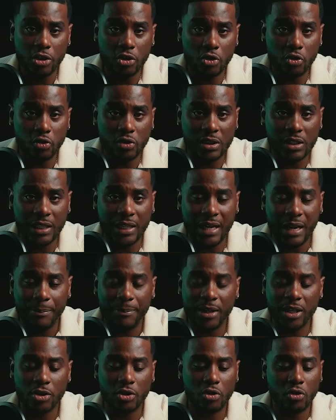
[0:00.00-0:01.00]
used it. I've
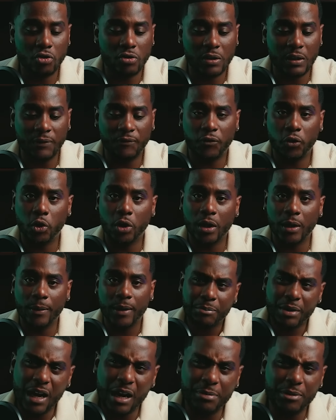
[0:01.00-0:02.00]
been using it for
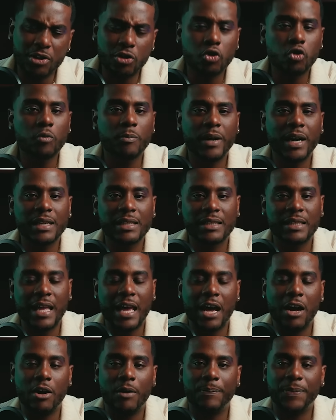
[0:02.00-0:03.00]
probably two months
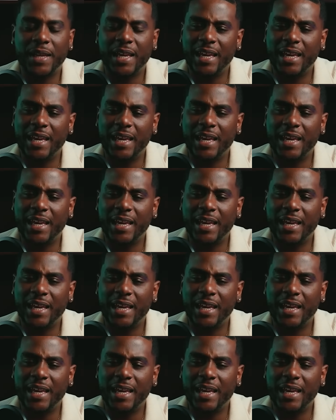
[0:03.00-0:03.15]
now,